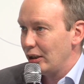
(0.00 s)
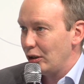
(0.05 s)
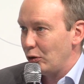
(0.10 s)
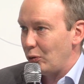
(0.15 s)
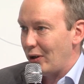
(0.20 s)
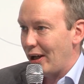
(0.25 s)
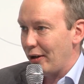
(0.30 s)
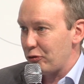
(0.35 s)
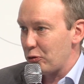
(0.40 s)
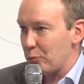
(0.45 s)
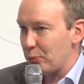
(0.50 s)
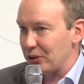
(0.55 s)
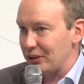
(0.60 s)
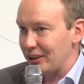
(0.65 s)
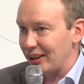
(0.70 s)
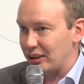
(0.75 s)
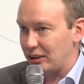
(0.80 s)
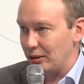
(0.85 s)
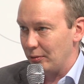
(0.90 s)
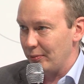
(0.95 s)
We have to
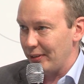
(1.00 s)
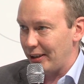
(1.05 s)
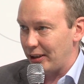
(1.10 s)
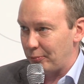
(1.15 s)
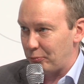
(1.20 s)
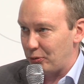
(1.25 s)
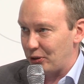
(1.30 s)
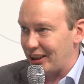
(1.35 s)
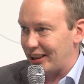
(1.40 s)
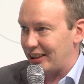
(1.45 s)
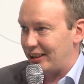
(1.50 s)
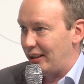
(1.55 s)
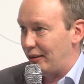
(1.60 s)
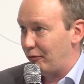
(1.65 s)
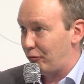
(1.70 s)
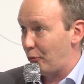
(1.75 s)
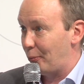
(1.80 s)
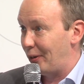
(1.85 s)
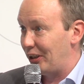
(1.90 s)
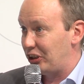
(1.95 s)
protect them and protect the
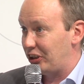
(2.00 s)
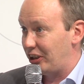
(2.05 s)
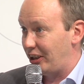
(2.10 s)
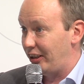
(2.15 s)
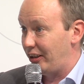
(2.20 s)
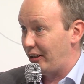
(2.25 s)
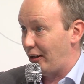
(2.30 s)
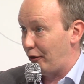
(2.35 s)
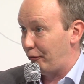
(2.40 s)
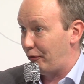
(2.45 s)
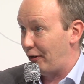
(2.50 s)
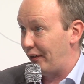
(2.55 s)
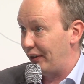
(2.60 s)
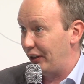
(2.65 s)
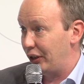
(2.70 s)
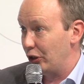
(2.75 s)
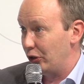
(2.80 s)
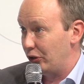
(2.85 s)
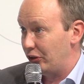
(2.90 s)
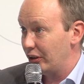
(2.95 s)
information in there
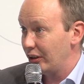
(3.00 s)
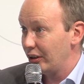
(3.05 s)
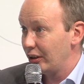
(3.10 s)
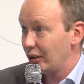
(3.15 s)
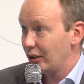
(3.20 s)
very good.